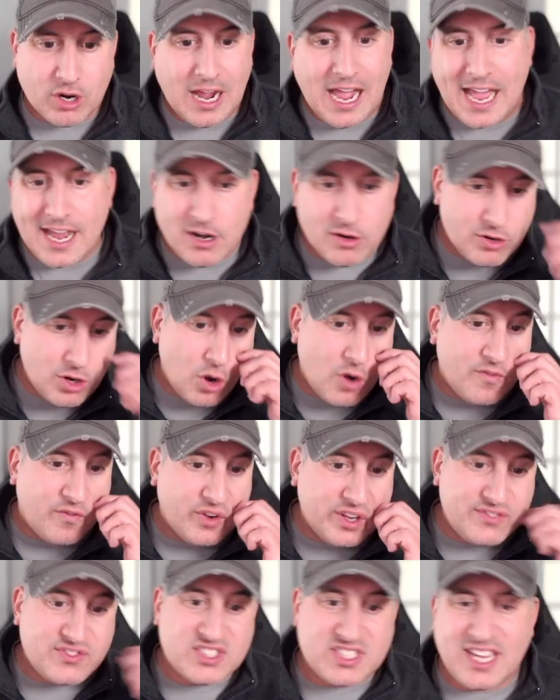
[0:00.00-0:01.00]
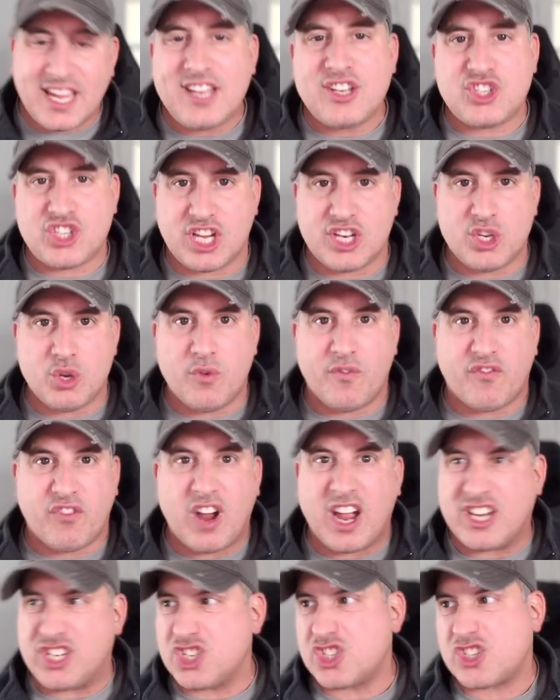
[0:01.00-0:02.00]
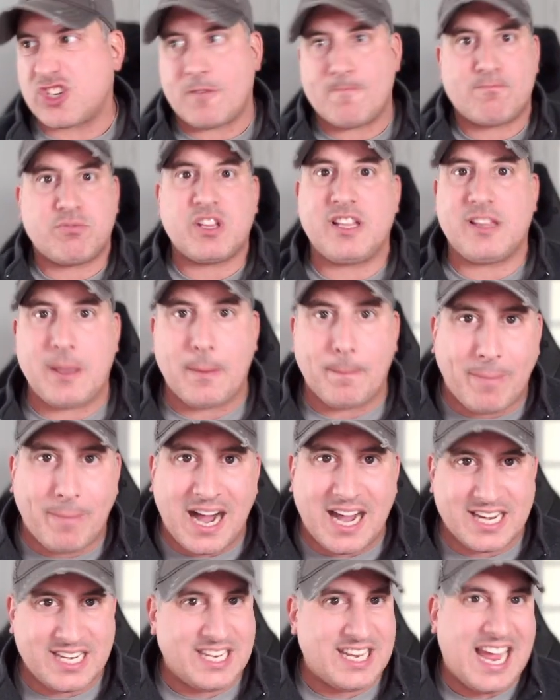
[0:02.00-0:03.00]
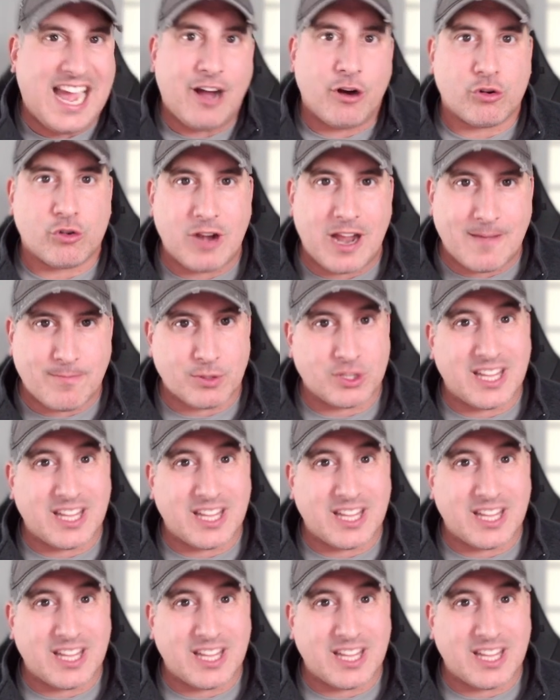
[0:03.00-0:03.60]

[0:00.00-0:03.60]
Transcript: I don't know if we've seen Jin Yu Fry just completely bodied out grappled,